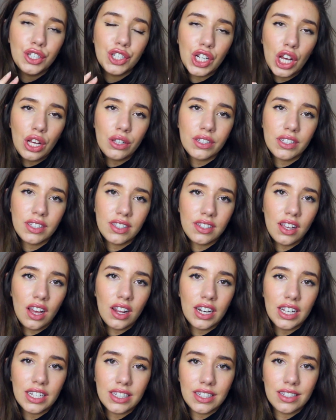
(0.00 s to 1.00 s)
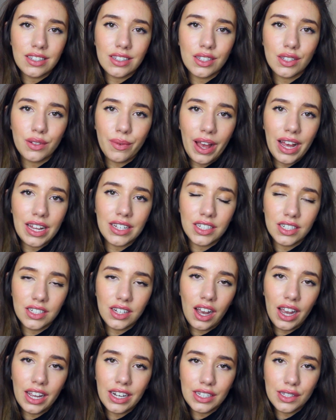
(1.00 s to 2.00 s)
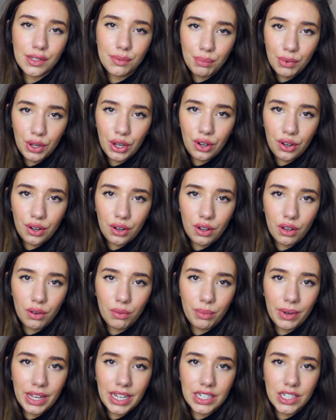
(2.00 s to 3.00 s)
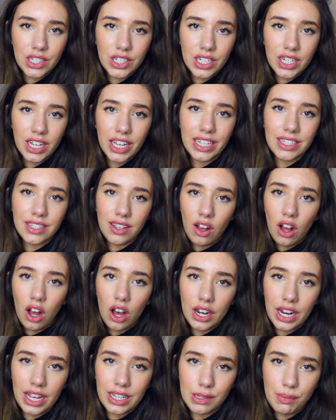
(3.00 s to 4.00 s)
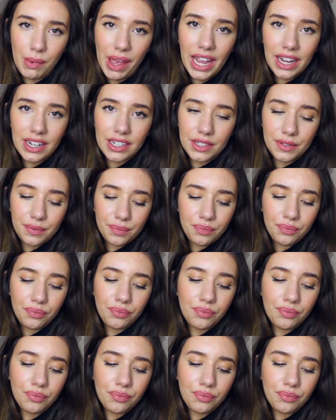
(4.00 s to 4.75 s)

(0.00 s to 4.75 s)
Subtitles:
Charles' sun is in square to Diana's moon, which is a hard aspect.